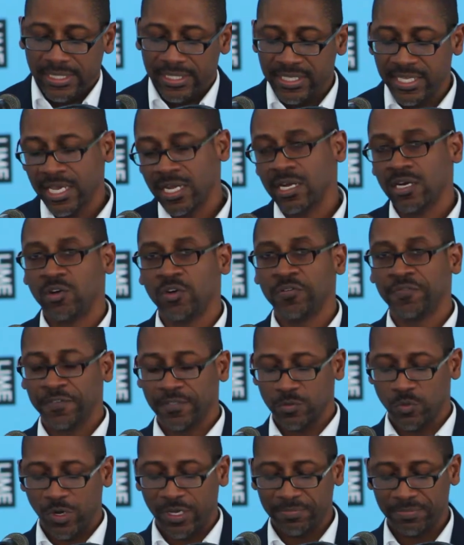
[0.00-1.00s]
There are
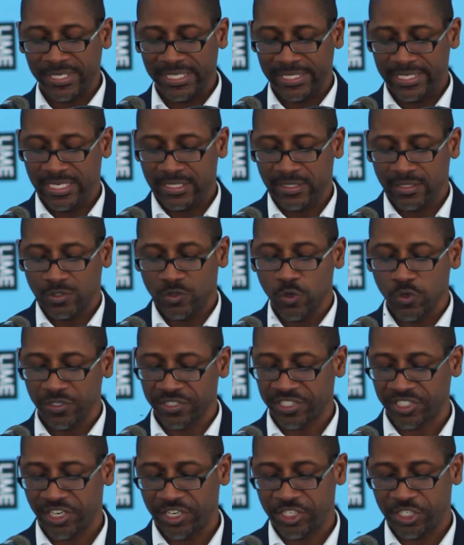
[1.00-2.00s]
over 1 billion
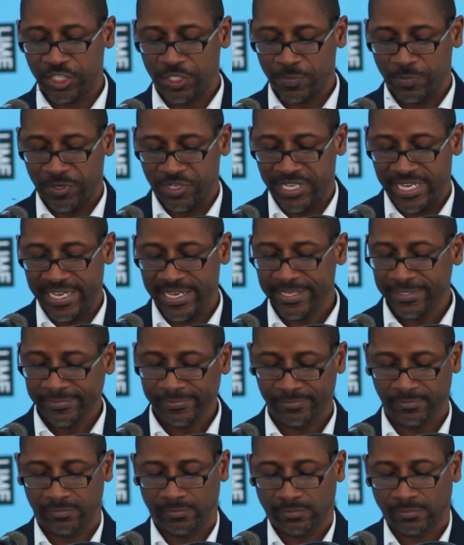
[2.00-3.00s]
Google searches per
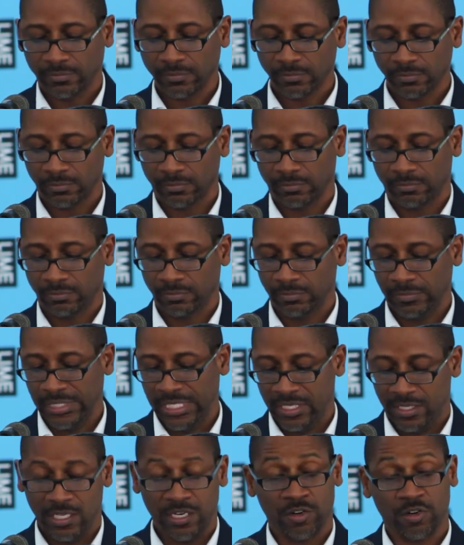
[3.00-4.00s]
day.
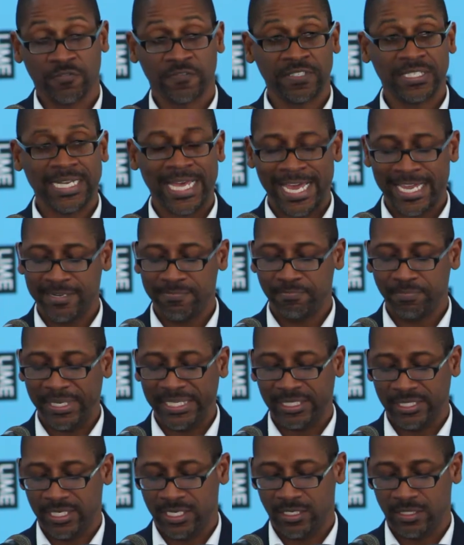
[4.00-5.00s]
There are over 9
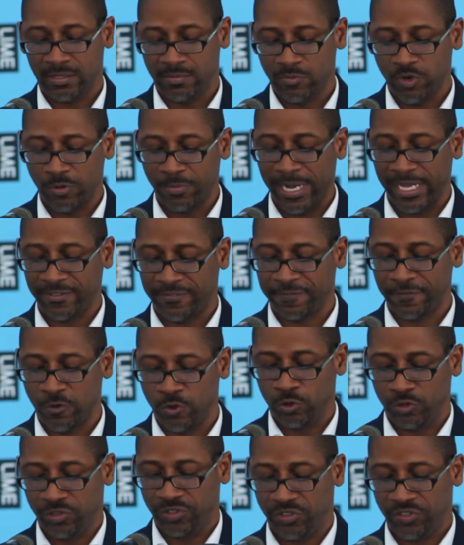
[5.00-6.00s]
billion mobile
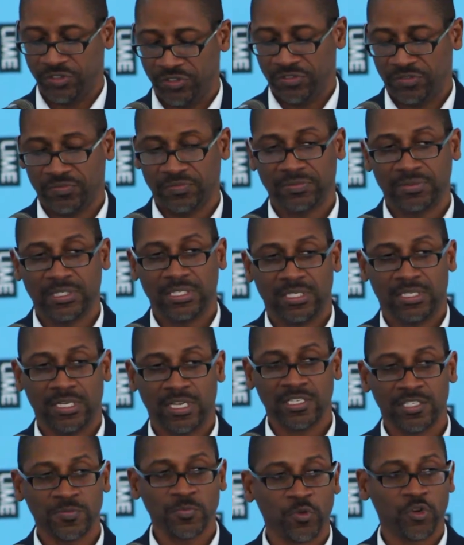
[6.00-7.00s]
phones.
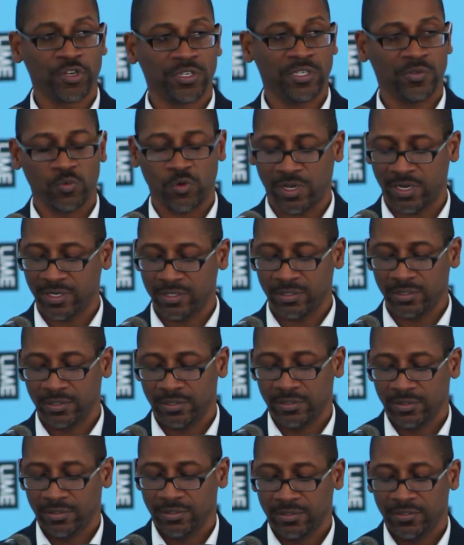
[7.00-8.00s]
That's more than one
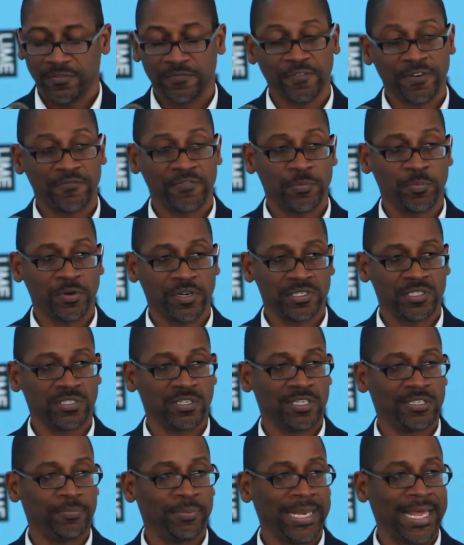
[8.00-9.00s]
for every
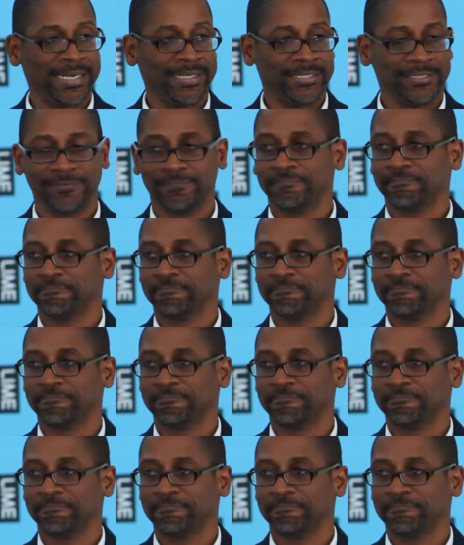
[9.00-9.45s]
person on the planet.